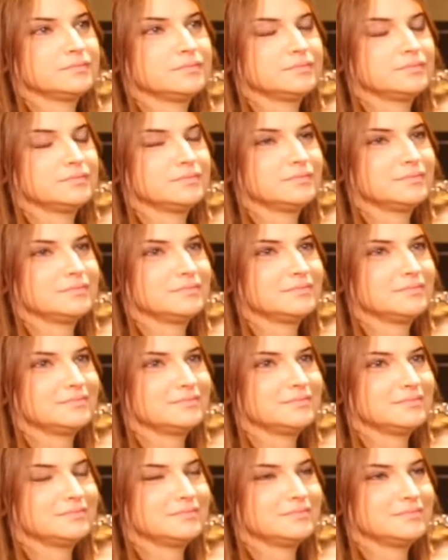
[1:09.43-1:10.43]

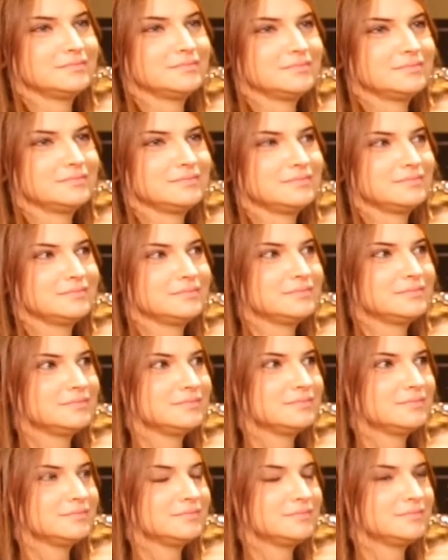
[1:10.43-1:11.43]

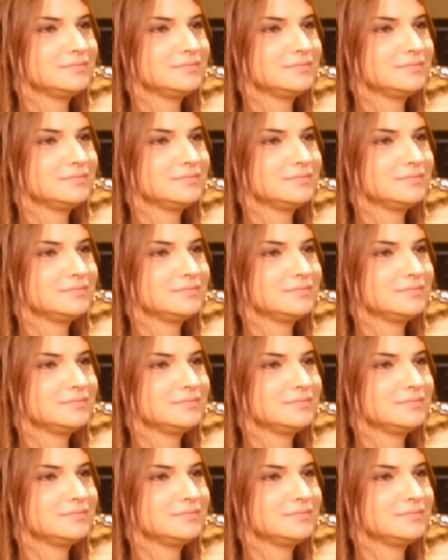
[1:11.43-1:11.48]
(silent)